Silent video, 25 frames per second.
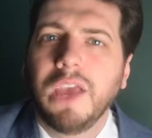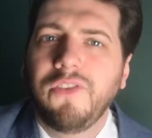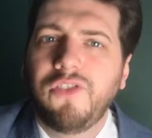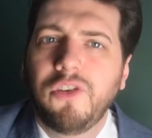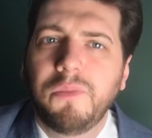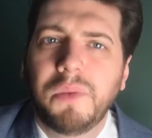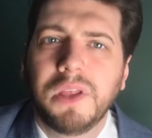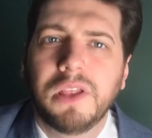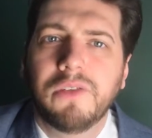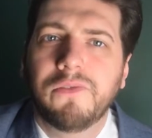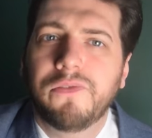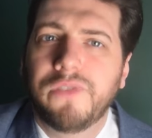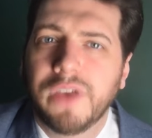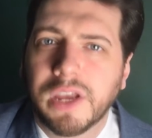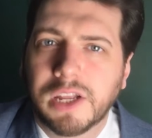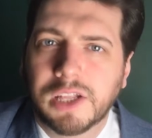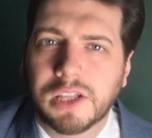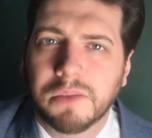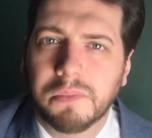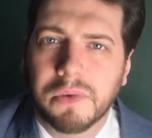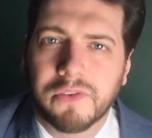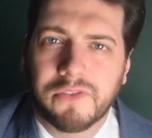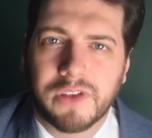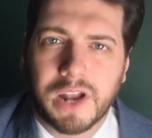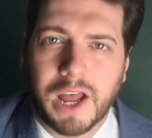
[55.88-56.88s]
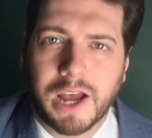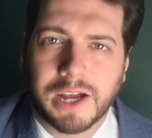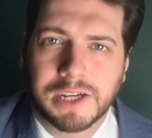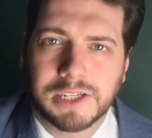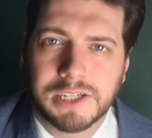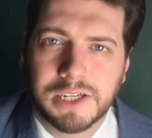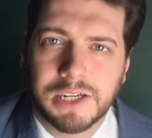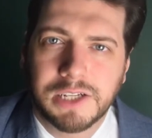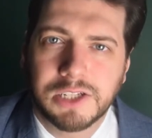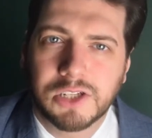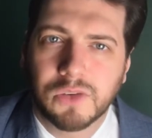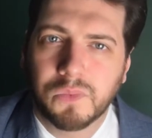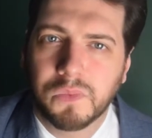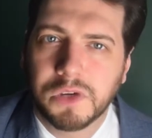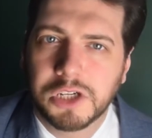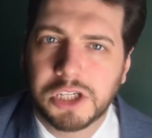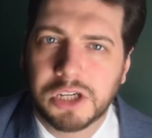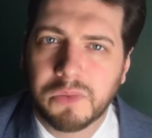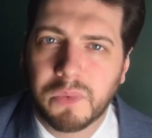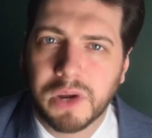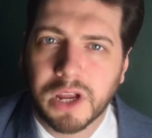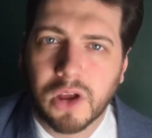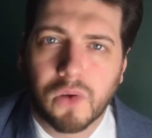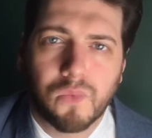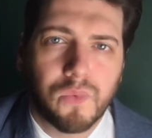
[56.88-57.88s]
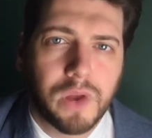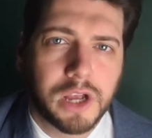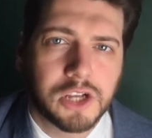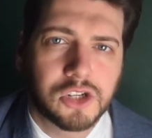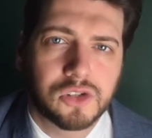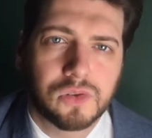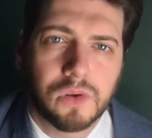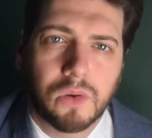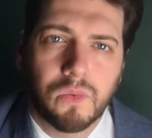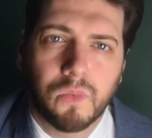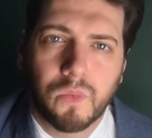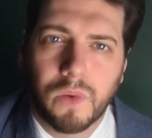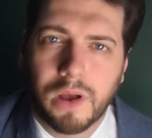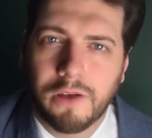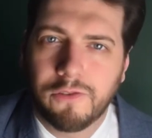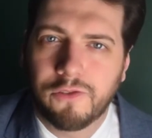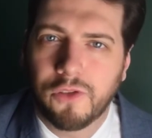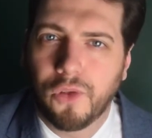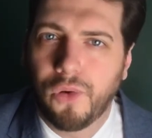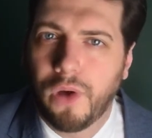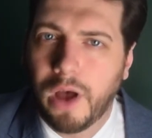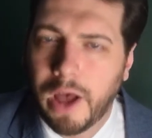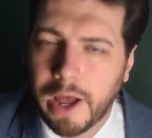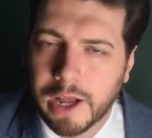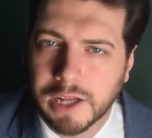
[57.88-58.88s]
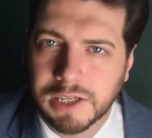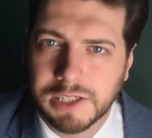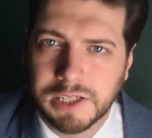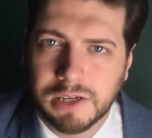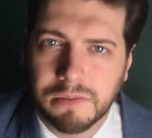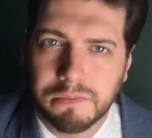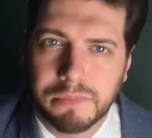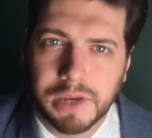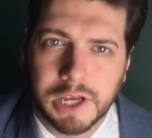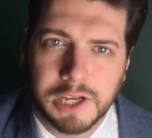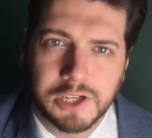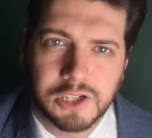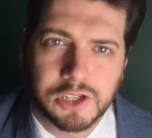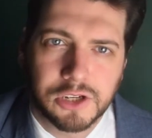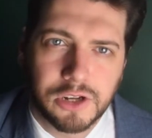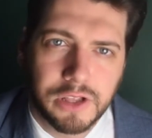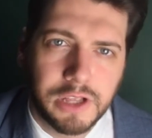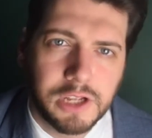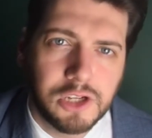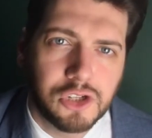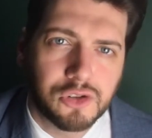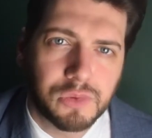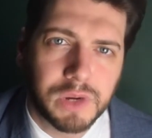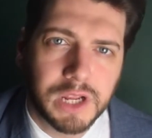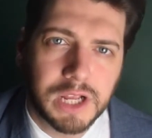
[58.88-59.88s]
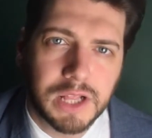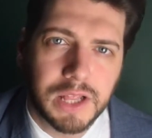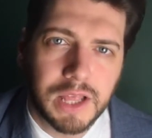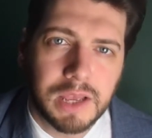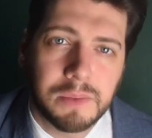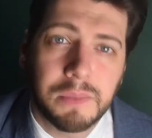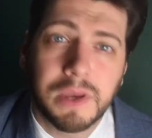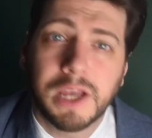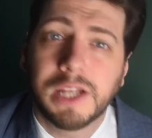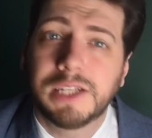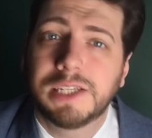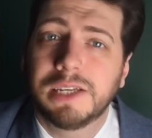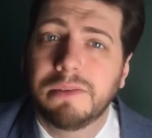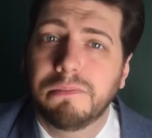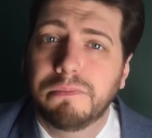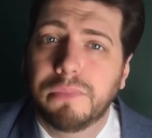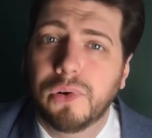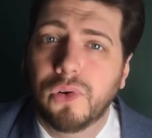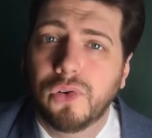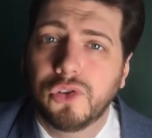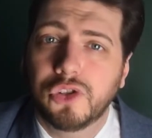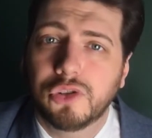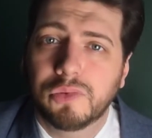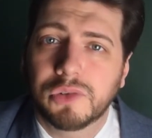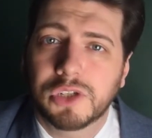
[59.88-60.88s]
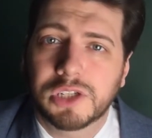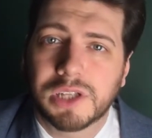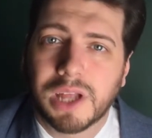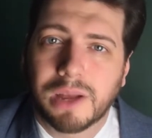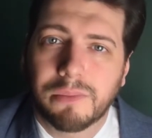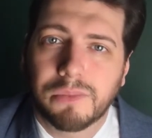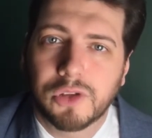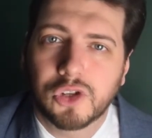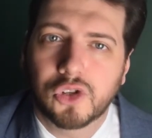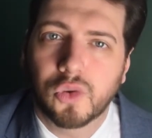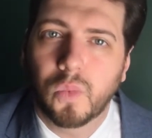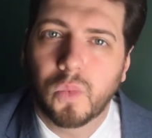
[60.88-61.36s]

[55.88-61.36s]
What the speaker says: If you've been the victim of an accident and wish to bring a restaurant wet floor accident personal injury claim, it's important to establish